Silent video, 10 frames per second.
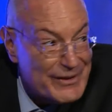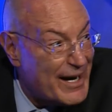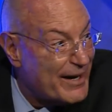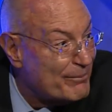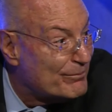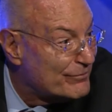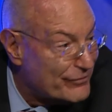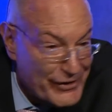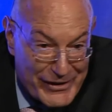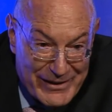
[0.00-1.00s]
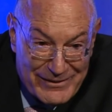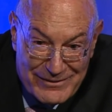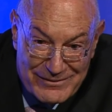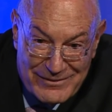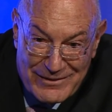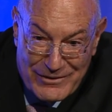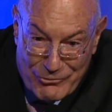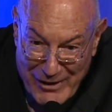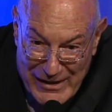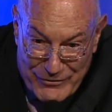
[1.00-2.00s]
I'm very
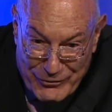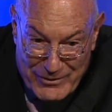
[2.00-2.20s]
grateful